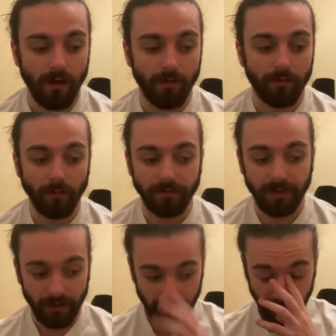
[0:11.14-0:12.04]
film
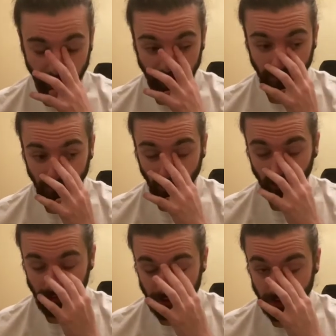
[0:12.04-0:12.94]
set kind of
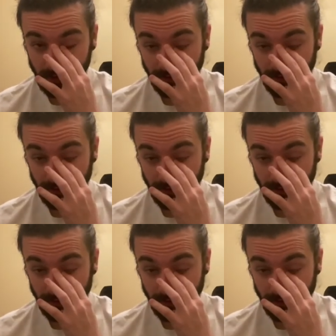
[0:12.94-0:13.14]
terminology,